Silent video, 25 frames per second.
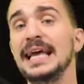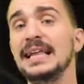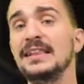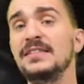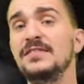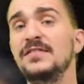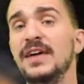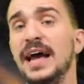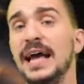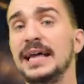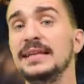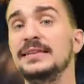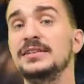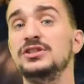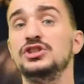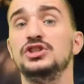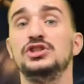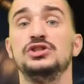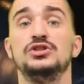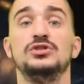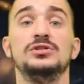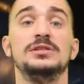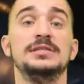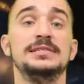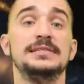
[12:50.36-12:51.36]

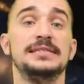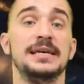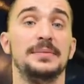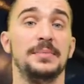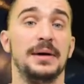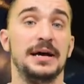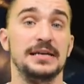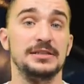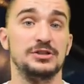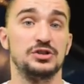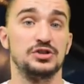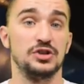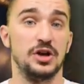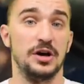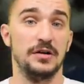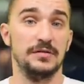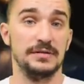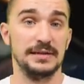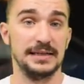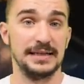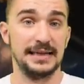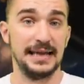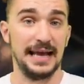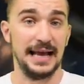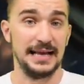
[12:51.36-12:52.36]
advantages to the
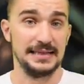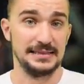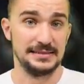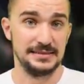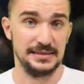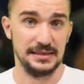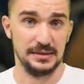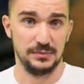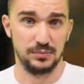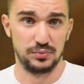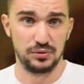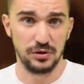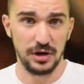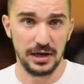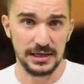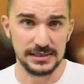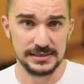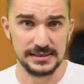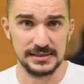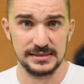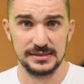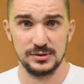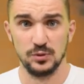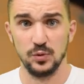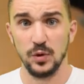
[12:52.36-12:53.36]
semi-solid casting
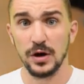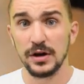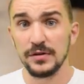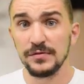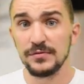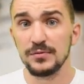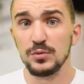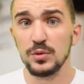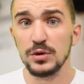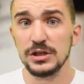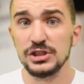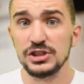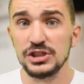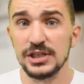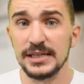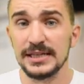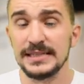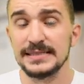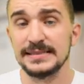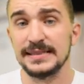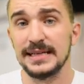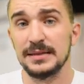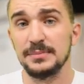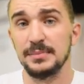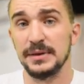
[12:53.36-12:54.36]
process, one of which
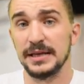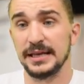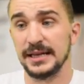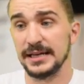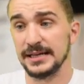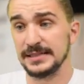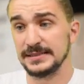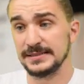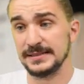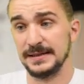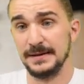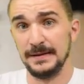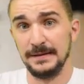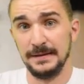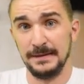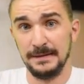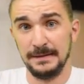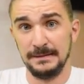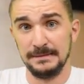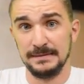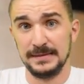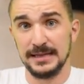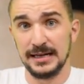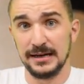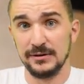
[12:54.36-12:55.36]
is that because
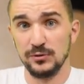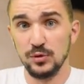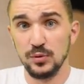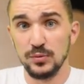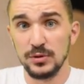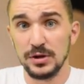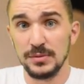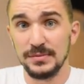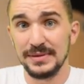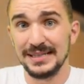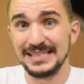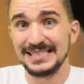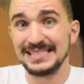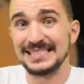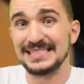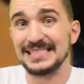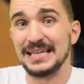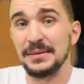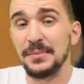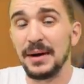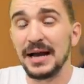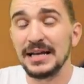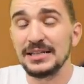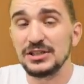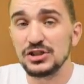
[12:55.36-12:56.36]
the aluminum is
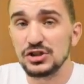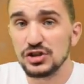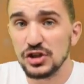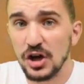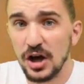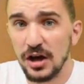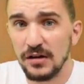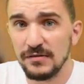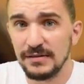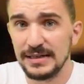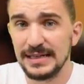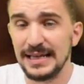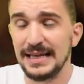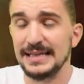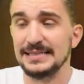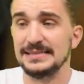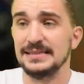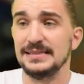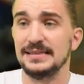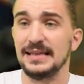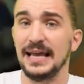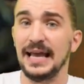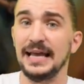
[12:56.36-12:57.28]
semi-solid as it